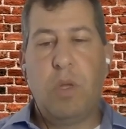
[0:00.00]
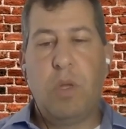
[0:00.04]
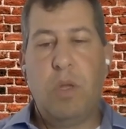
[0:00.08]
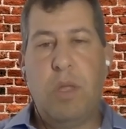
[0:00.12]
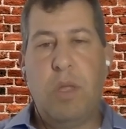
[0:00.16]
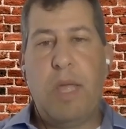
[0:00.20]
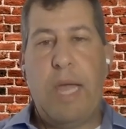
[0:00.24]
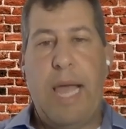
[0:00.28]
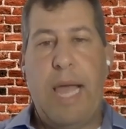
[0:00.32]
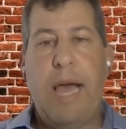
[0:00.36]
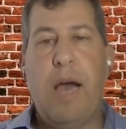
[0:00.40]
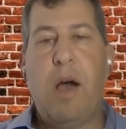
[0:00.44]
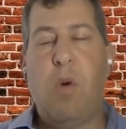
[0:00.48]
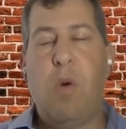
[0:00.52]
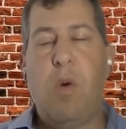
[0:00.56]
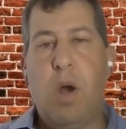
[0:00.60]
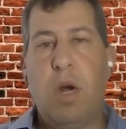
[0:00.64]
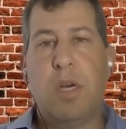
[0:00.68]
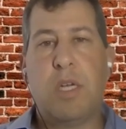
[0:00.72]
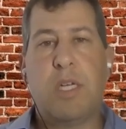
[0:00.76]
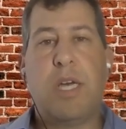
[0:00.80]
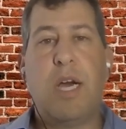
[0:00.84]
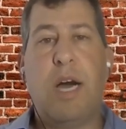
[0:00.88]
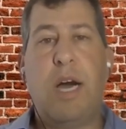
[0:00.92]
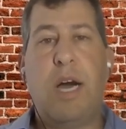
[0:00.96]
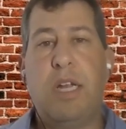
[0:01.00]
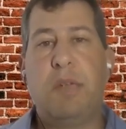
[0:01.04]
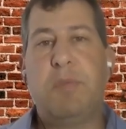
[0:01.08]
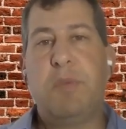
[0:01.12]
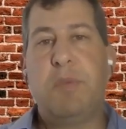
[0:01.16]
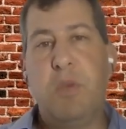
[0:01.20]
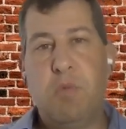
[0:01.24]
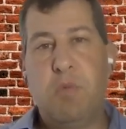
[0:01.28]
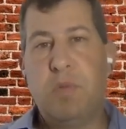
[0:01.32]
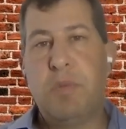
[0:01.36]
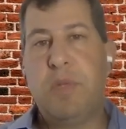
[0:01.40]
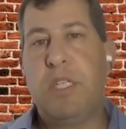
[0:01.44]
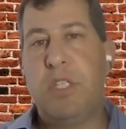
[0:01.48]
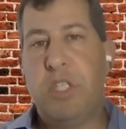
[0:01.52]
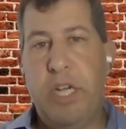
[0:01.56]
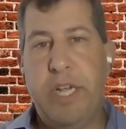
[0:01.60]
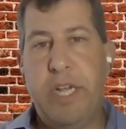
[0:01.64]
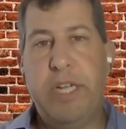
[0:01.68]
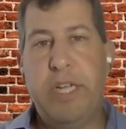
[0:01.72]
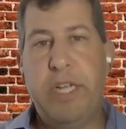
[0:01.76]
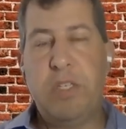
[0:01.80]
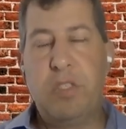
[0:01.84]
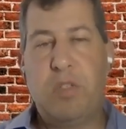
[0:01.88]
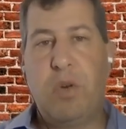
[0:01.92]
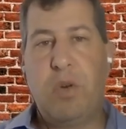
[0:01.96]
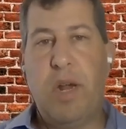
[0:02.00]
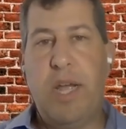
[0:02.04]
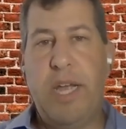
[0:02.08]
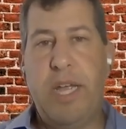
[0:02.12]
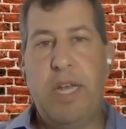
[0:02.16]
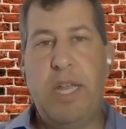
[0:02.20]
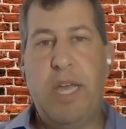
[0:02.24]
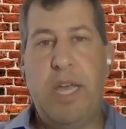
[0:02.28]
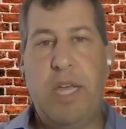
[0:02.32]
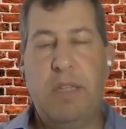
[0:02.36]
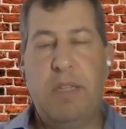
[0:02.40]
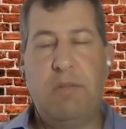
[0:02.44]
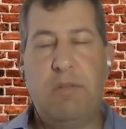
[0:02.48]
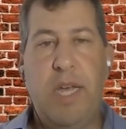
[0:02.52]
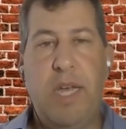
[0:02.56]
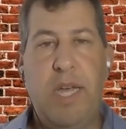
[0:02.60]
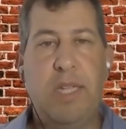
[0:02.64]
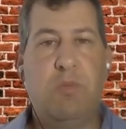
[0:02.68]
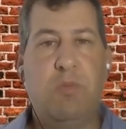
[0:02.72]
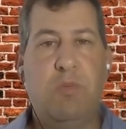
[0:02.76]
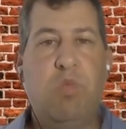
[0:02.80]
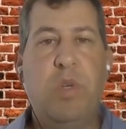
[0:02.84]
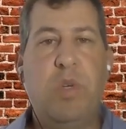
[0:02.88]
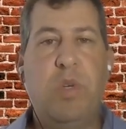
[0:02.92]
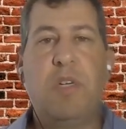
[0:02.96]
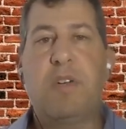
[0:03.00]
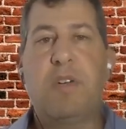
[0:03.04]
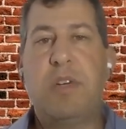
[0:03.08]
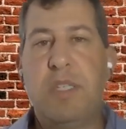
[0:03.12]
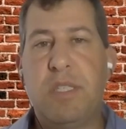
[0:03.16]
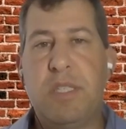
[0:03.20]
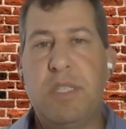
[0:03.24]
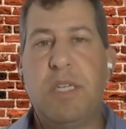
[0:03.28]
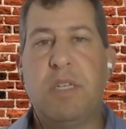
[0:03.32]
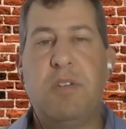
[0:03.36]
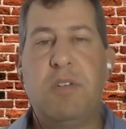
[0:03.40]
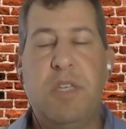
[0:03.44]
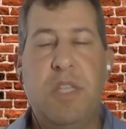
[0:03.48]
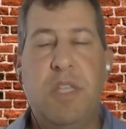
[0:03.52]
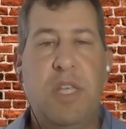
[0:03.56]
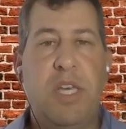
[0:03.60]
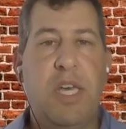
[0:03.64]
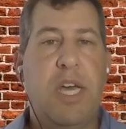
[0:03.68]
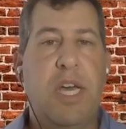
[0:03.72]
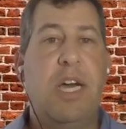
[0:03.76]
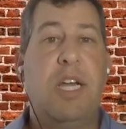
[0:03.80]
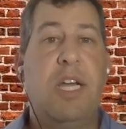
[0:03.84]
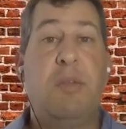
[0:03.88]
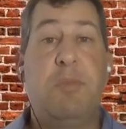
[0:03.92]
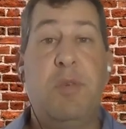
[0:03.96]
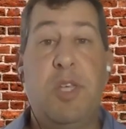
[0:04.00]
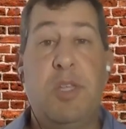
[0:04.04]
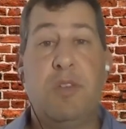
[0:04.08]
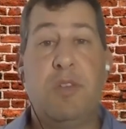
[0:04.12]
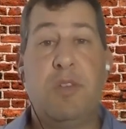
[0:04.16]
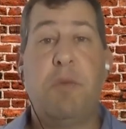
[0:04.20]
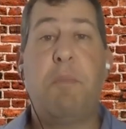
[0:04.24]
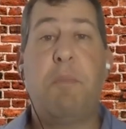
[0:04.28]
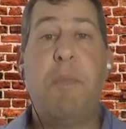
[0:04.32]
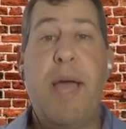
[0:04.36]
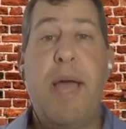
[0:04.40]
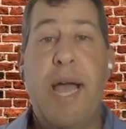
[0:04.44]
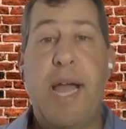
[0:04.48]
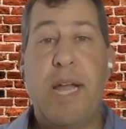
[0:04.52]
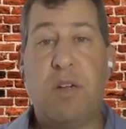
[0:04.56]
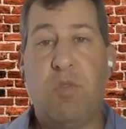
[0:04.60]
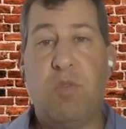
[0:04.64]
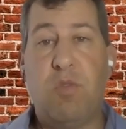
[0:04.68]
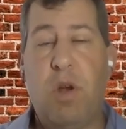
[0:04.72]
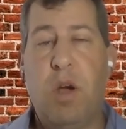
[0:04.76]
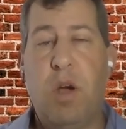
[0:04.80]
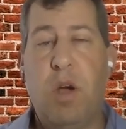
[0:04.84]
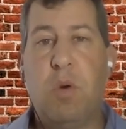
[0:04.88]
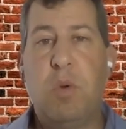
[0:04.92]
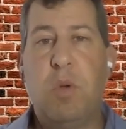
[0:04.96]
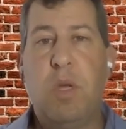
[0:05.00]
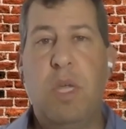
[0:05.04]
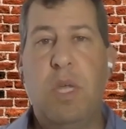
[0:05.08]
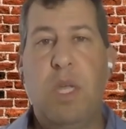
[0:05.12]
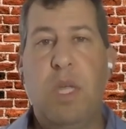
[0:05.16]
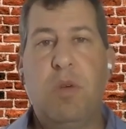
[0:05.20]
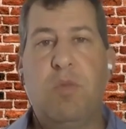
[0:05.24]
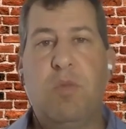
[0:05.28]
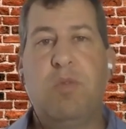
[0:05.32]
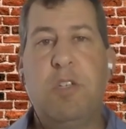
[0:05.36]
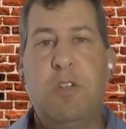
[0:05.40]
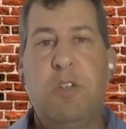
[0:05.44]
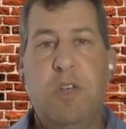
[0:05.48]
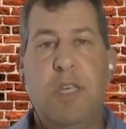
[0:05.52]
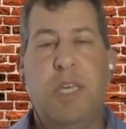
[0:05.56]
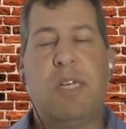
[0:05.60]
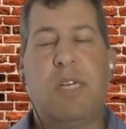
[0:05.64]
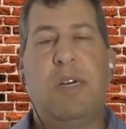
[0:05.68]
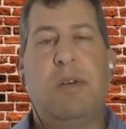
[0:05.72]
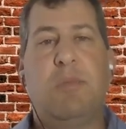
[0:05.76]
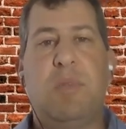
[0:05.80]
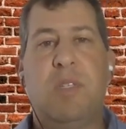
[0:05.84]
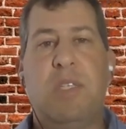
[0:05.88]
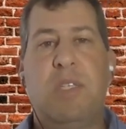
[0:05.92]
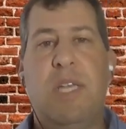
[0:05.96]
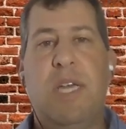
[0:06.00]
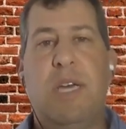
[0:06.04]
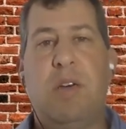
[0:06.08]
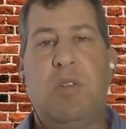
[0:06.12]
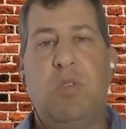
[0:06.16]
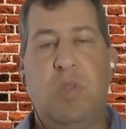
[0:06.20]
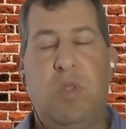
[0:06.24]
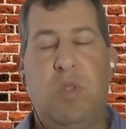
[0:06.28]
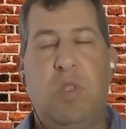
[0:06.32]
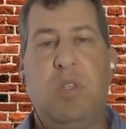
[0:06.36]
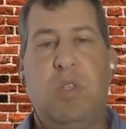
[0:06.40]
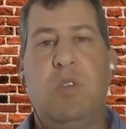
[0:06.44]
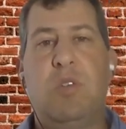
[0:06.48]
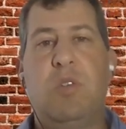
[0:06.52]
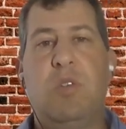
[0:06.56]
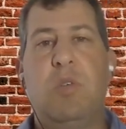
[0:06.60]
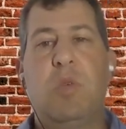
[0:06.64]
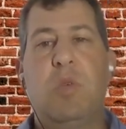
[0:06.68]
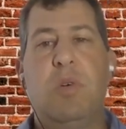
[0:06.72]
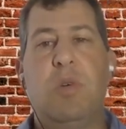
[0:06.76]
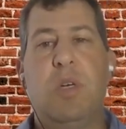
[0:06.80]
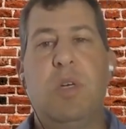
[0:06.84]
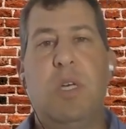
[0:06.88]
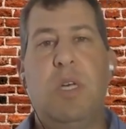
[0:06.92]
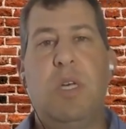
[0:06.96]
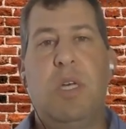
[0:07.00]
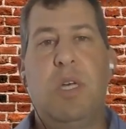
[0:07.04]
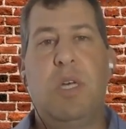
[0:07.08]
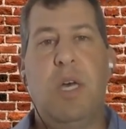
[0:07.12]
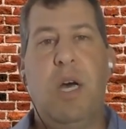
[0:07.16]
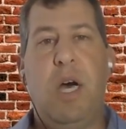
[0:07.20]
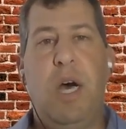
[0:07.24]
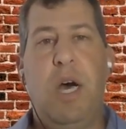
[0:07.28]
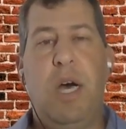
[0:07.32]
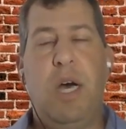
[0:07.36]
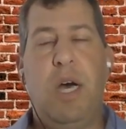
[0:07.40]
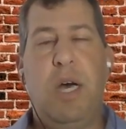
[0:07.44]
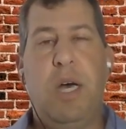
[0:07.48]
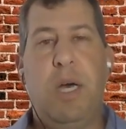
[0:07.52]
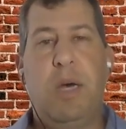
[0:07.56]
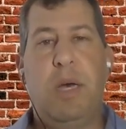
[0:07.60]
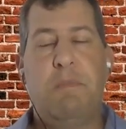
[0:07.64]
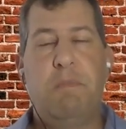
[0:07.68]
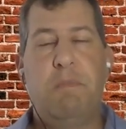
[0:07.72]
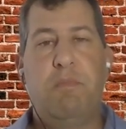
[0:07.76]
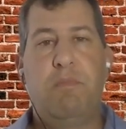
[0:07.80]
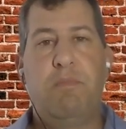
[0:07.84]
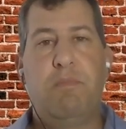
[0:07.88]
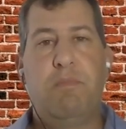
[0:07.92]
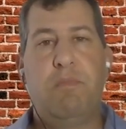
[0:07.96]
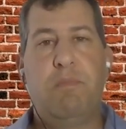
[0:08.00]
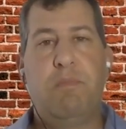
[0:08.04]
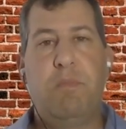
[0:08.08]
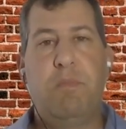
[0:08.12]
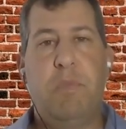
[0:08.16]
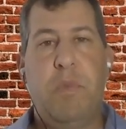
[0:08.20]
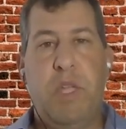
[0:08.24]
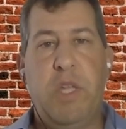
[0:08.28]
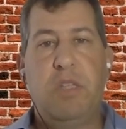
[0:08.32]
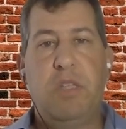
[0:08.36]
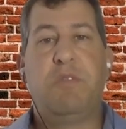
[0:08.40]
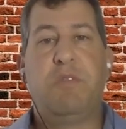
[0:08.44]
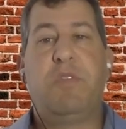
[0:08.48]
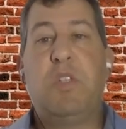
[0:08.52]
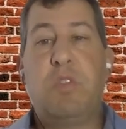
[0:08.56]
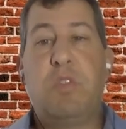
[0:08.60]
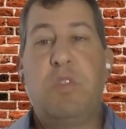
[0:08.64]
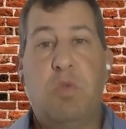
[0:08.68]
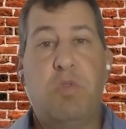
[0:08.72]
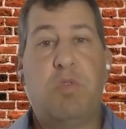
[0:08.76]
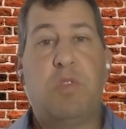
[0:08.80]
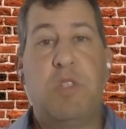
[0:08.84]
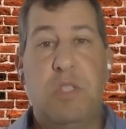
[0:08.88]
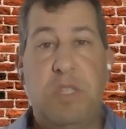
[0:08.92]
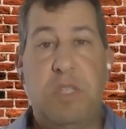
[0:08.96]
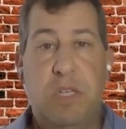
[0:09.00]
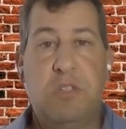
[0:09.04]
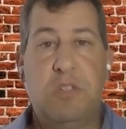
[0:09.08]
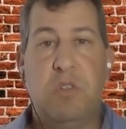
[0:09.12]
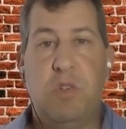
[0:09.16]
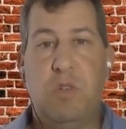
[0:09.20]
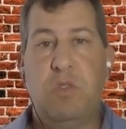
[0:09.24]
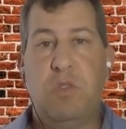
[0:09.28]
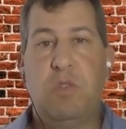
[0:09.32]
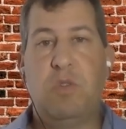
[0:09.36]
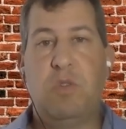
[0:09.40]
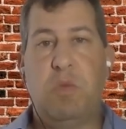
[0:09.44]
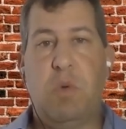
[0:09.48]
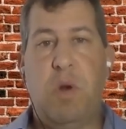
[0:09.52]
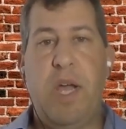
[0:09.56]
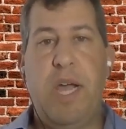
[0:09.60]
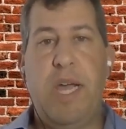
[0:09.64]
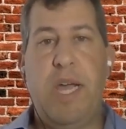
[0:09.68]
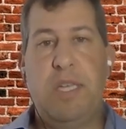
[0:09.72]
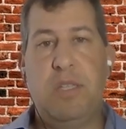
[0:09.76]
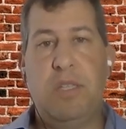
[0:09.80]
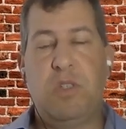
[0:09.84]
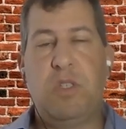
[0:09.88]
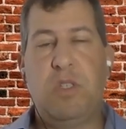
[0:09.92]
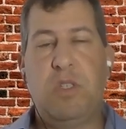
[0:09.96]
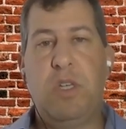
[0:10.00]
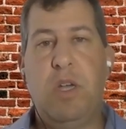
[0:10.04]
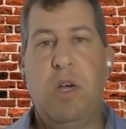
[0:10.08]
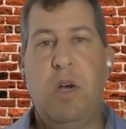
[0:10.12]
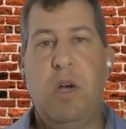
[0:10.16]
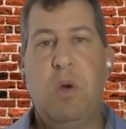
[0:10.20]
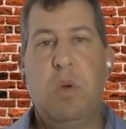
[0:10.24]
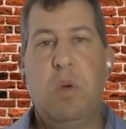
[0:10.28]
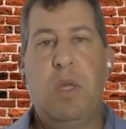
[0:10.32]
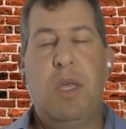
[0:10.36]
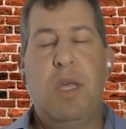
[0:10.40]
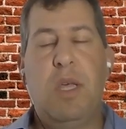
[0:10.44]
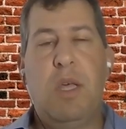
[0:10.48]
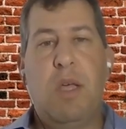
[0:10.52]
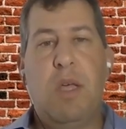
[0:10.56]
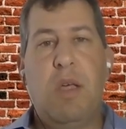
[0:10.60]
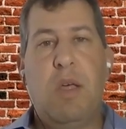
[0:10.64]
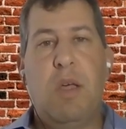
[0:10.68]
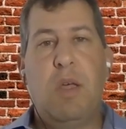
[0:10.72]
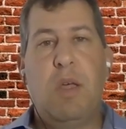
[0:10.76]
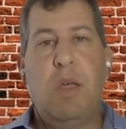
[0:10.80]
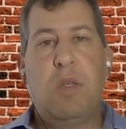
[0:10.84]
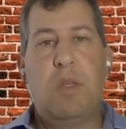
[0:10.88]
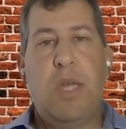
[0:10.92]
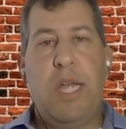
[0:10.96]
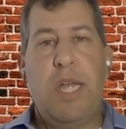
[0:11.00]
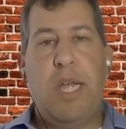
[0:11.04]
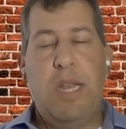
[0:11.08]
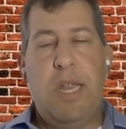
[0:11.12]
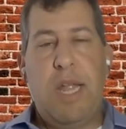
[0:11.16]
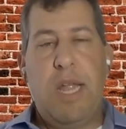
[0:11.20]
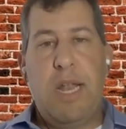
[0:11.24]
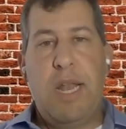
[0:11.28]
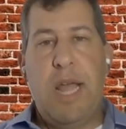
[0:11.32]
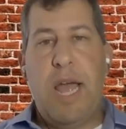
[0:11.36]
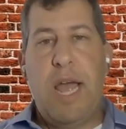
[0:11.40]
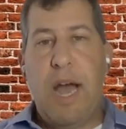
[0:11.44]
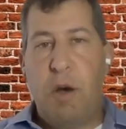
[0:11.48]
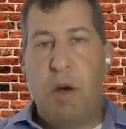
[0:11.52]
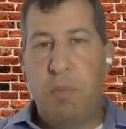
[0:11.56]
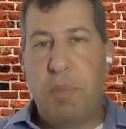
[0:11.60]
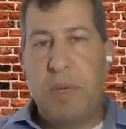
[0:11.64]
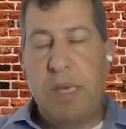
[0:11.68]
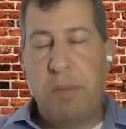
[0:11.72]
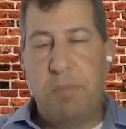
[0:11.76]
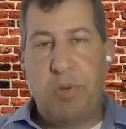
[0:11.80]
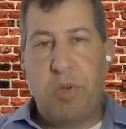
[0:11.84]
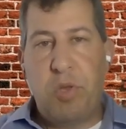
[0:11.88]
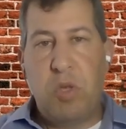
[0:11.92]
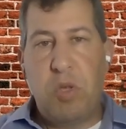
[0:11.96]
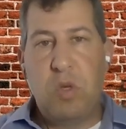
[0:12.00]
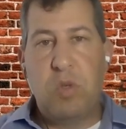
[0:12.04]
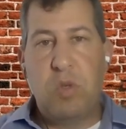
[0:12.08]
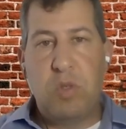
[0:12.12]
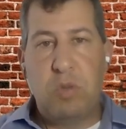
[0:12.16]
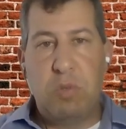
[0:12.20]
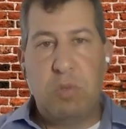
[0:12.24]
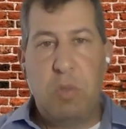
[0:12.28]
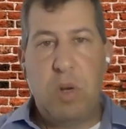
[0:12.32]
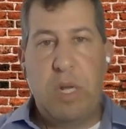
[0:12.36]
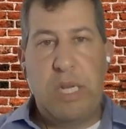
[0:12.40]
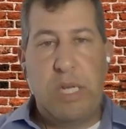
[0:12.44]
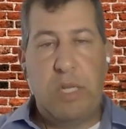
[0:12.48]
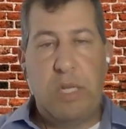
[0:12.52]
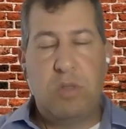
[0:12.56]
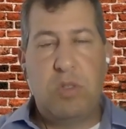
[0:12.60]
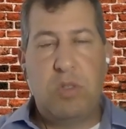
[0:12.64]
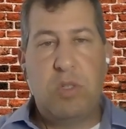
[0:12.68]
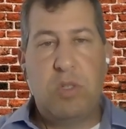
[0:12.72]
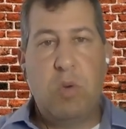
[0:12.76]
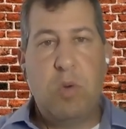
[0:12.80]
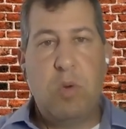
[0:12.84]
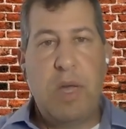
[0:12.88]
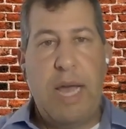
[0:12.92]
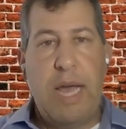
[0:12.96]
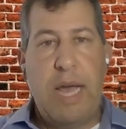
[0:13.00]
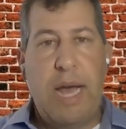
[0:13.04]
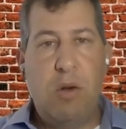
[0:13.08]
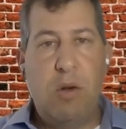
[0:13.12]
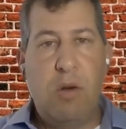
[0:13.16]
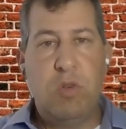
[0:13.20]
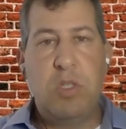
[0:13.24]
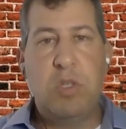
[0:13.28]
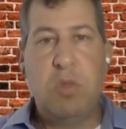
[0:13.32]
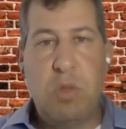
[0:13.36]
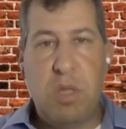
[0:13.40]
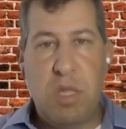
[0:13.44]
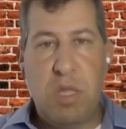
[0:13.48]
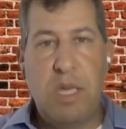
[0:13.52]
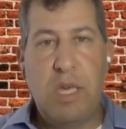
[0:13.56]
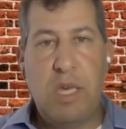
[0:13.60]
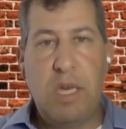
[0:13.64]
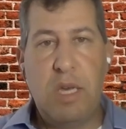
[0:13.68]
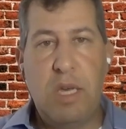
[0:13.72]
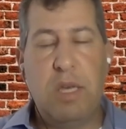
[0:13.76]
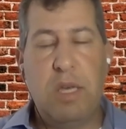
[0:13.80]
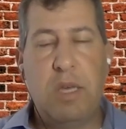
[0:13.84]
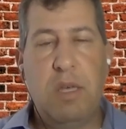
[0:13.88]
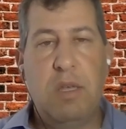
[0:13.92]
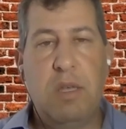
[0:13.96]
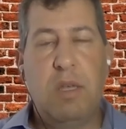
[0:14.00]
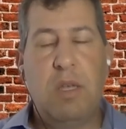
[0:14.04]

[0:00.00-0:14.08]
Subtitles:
how our economy will be changed, right? And realistically, the economy as a macro really comes down to individual decisions, right? So, and how people use money. So how do you think